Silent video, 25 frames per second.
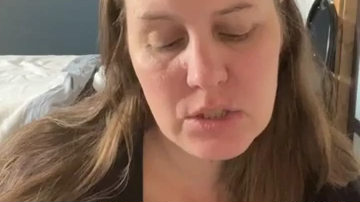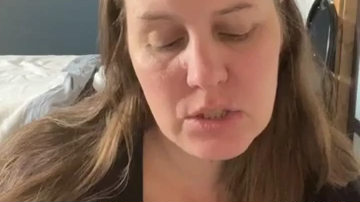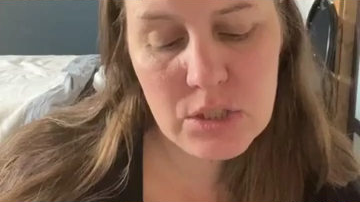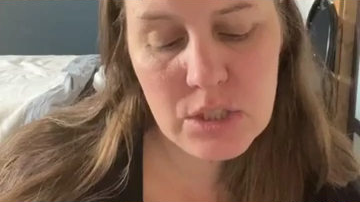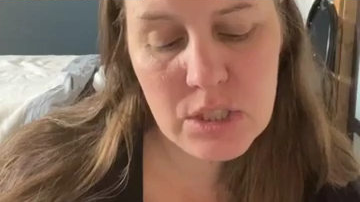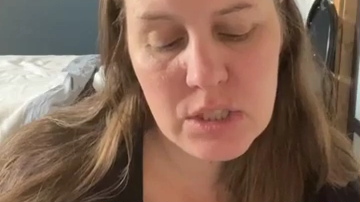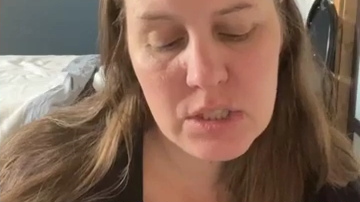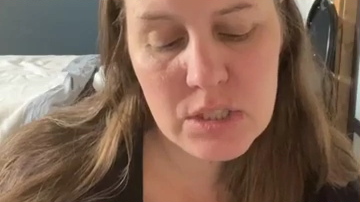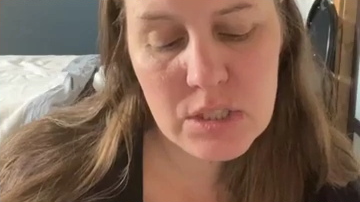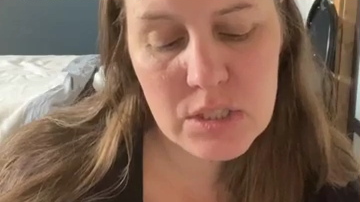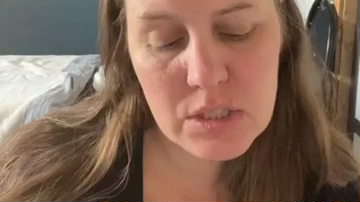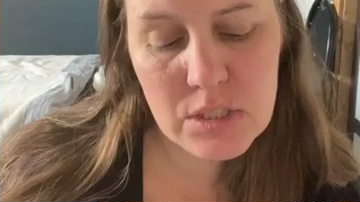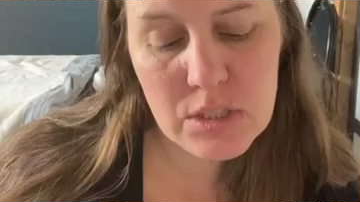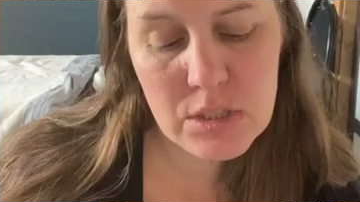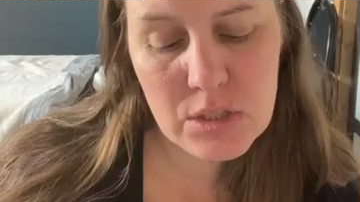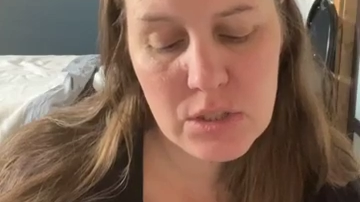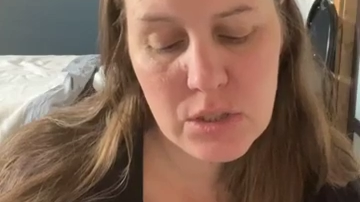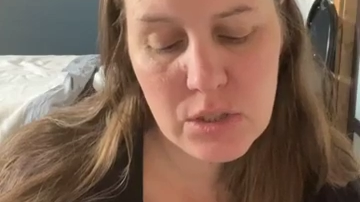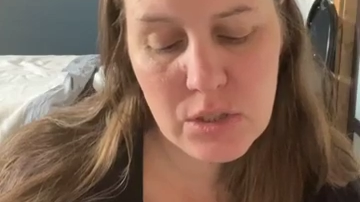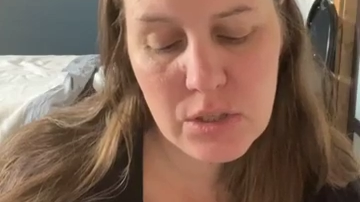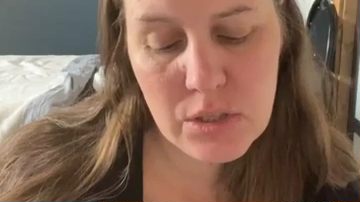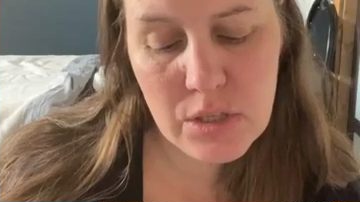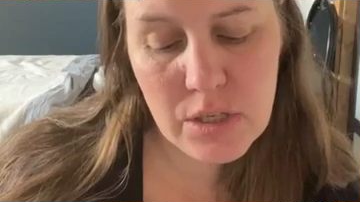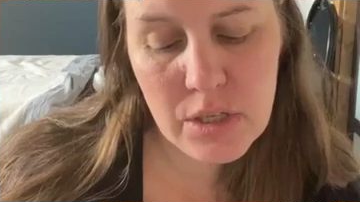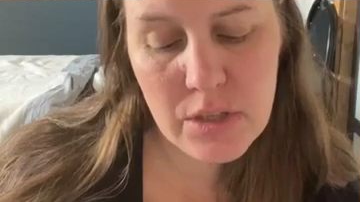Jesus
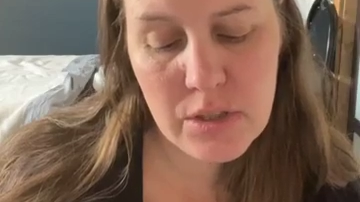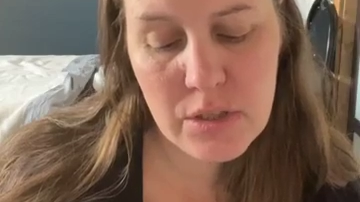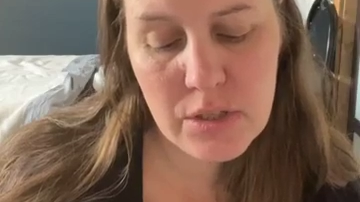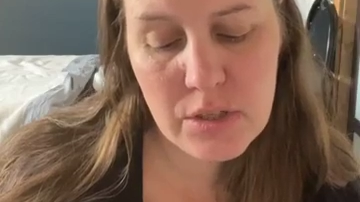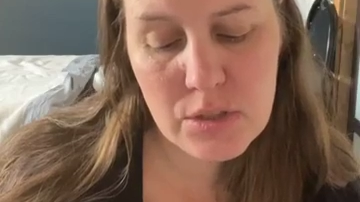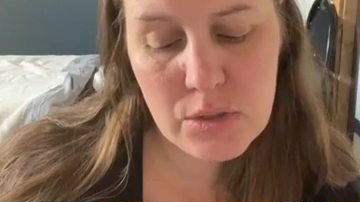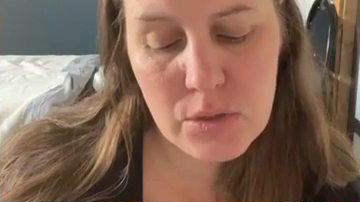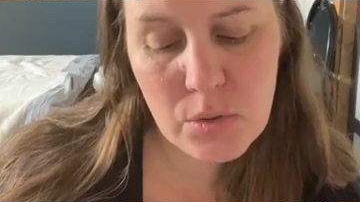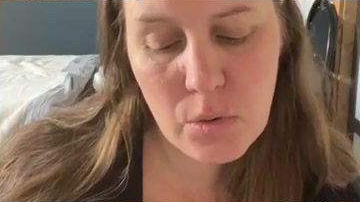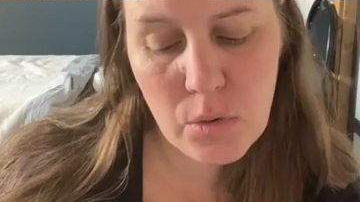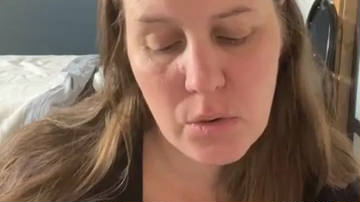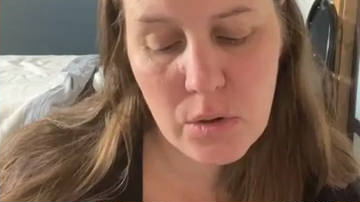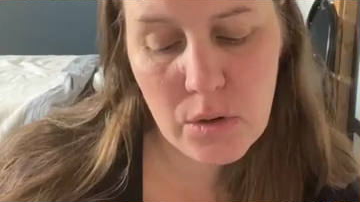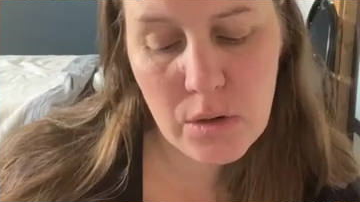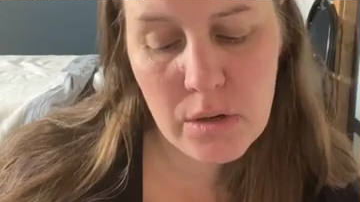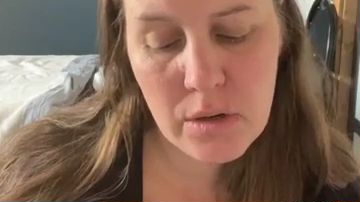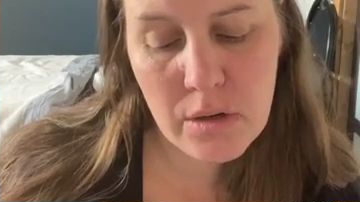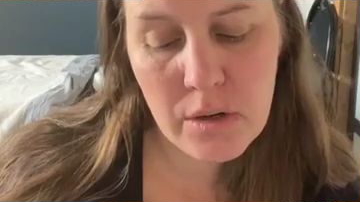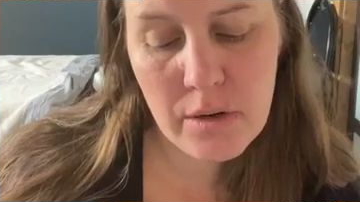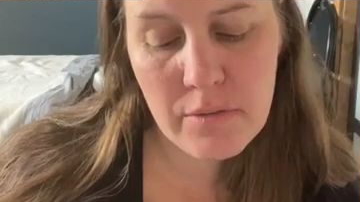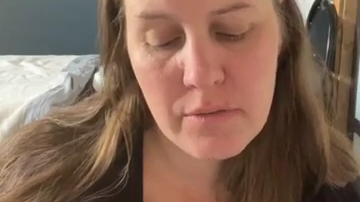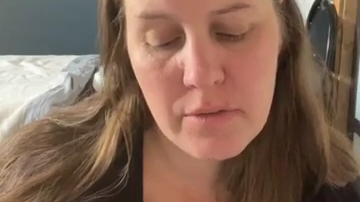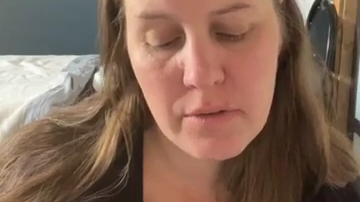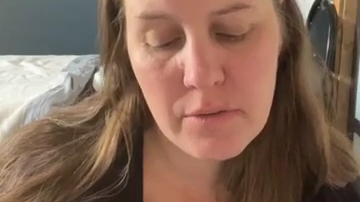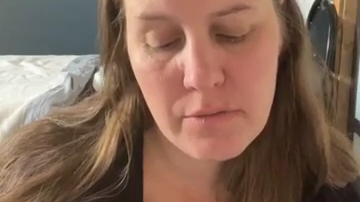stood in the
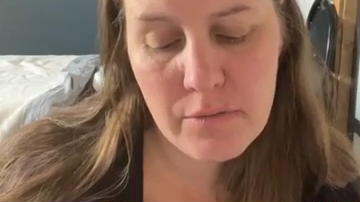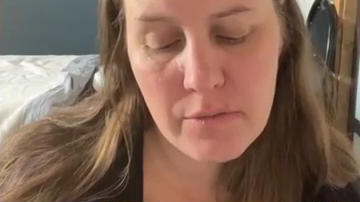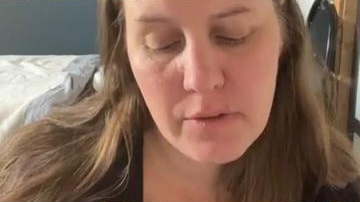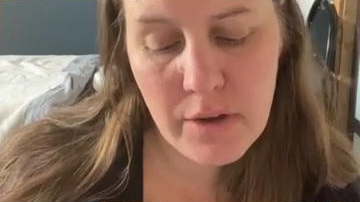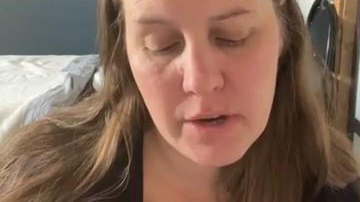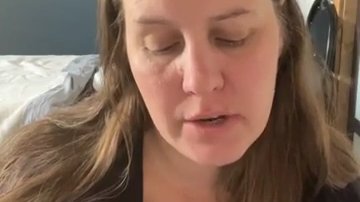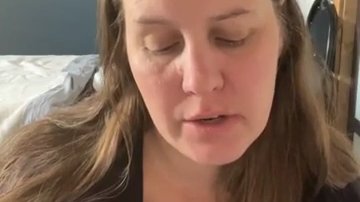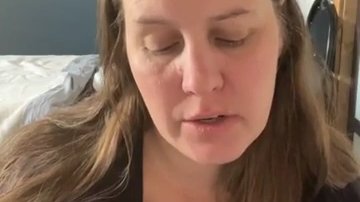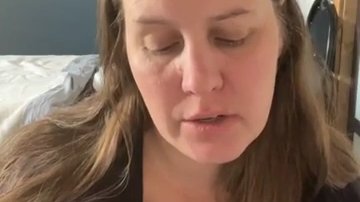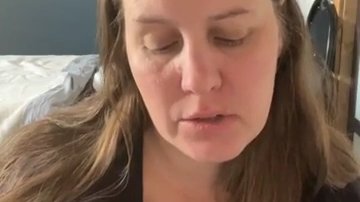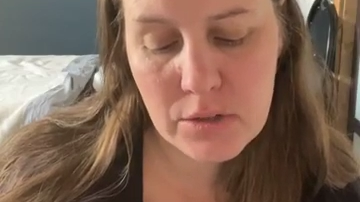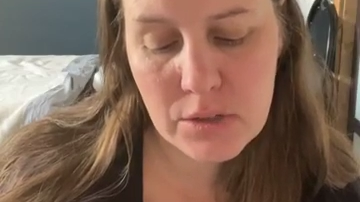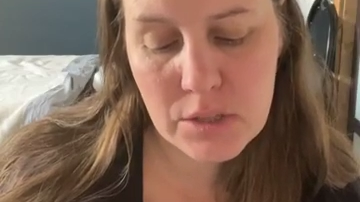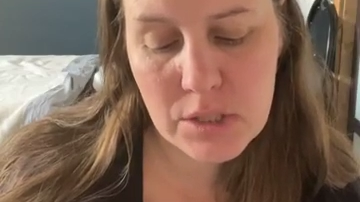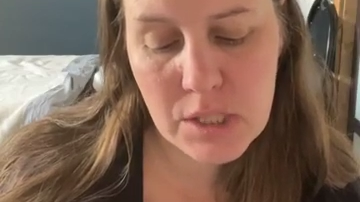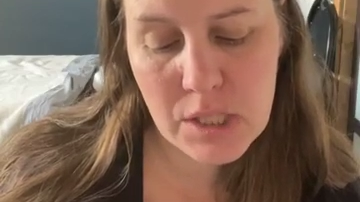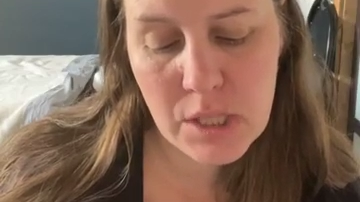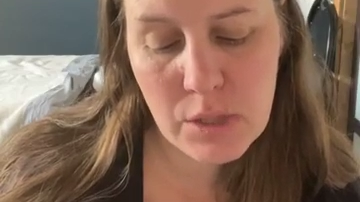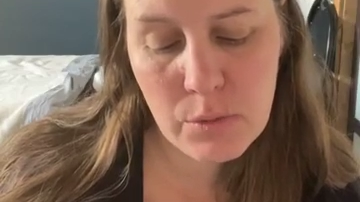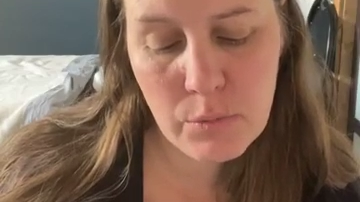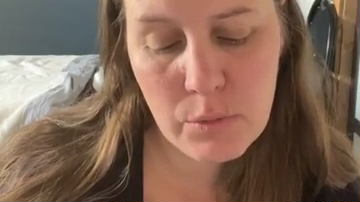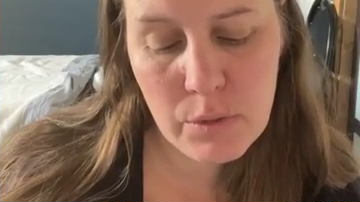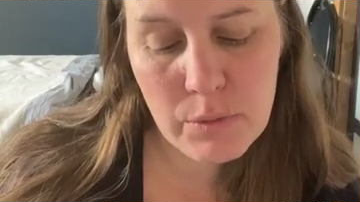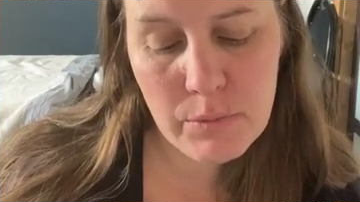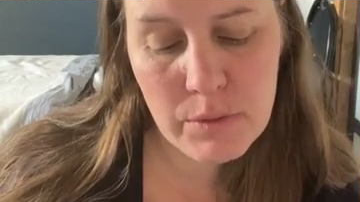door of the fire so
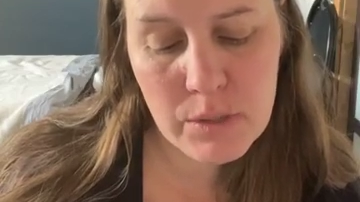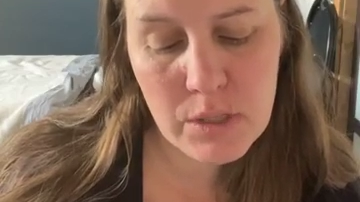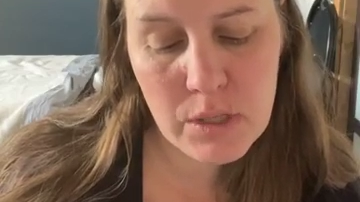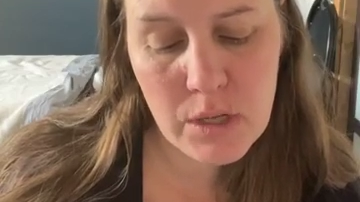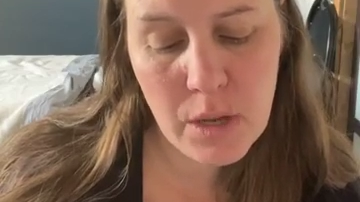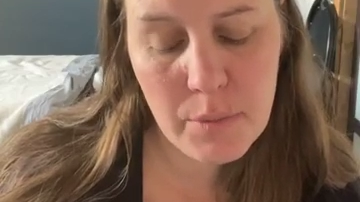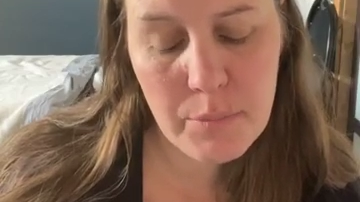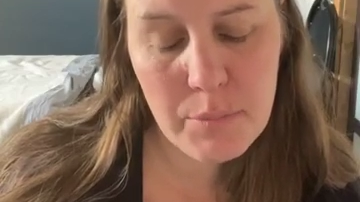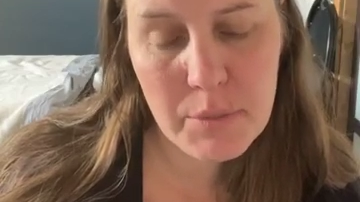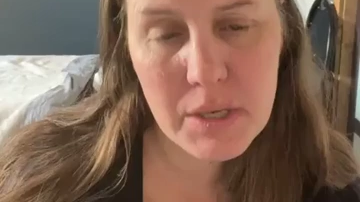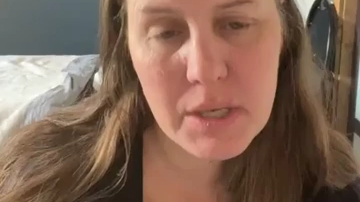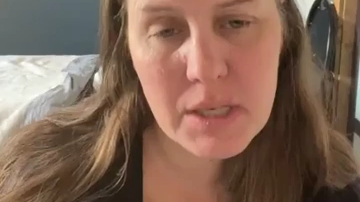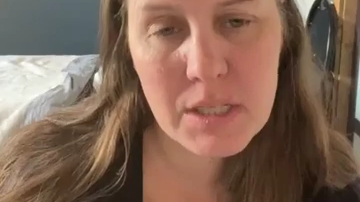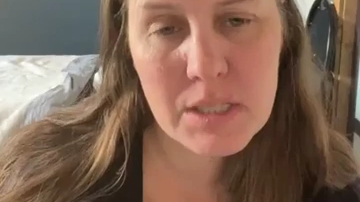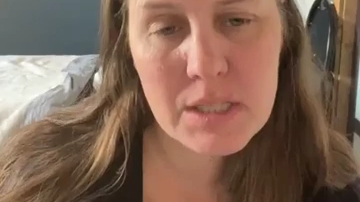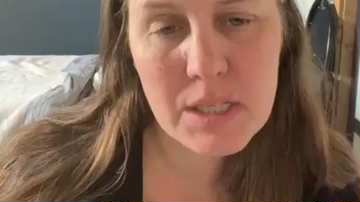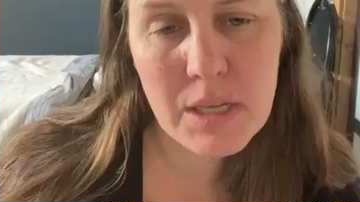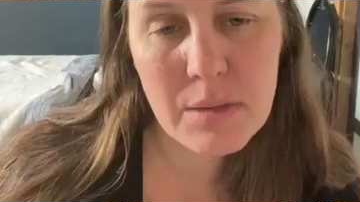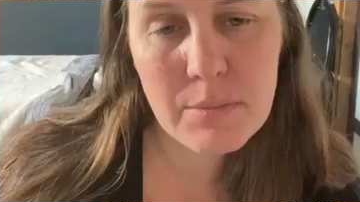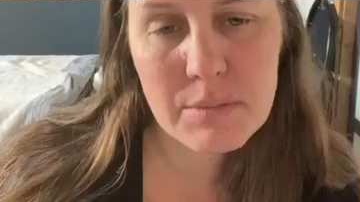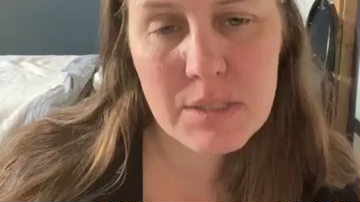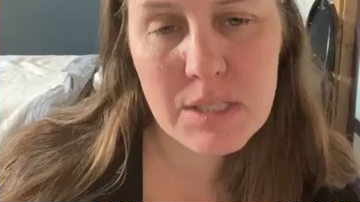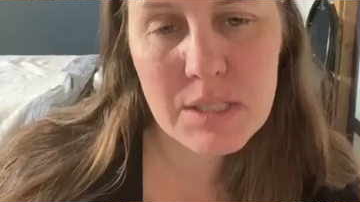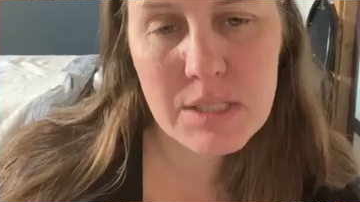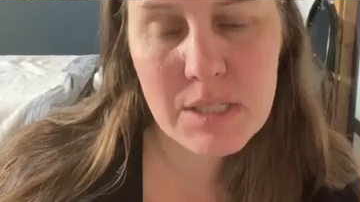that we would not be
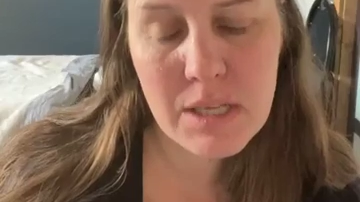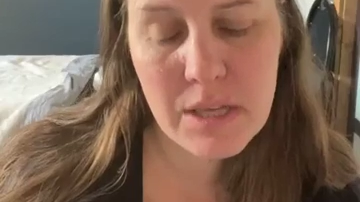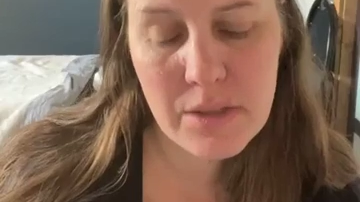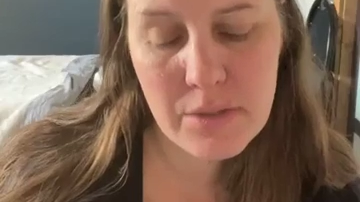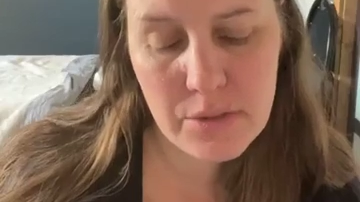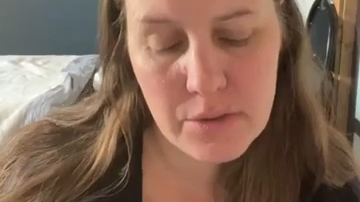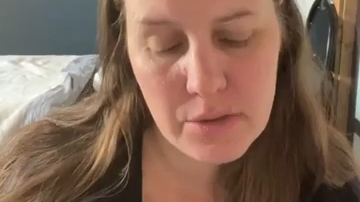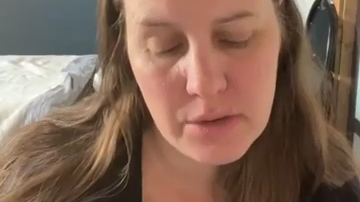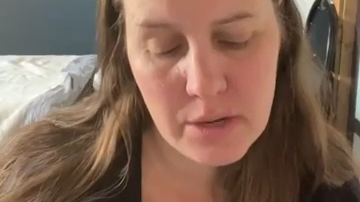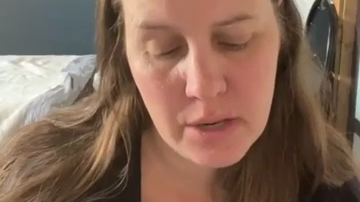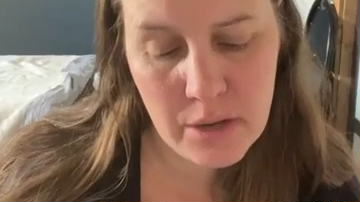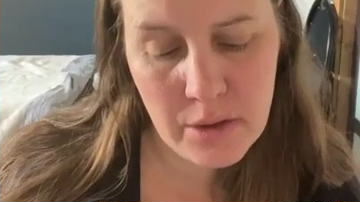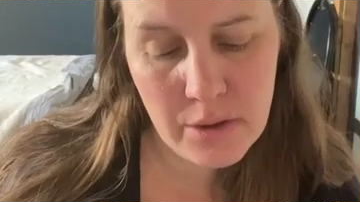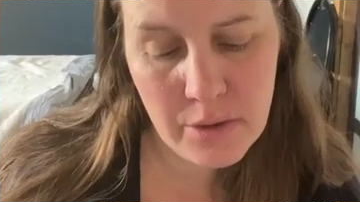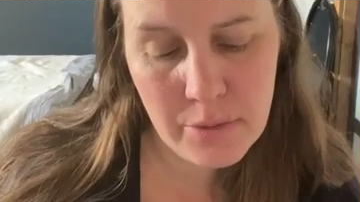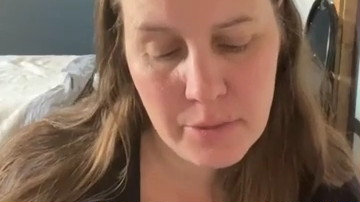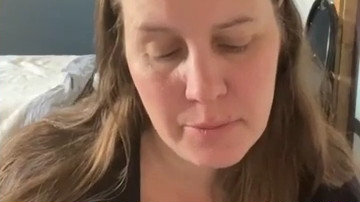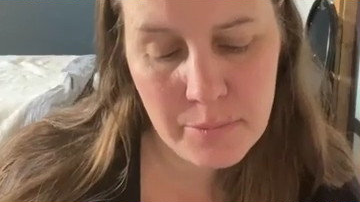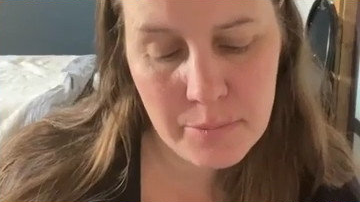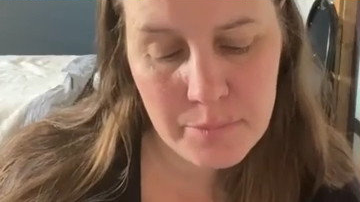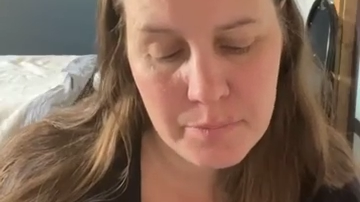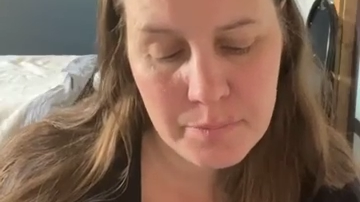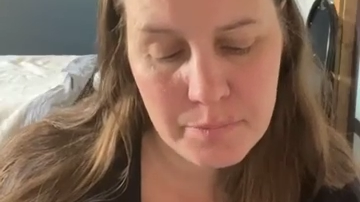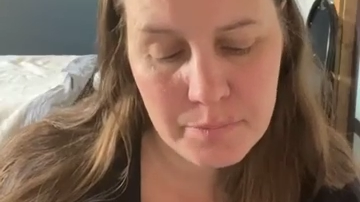condemned to death and hell.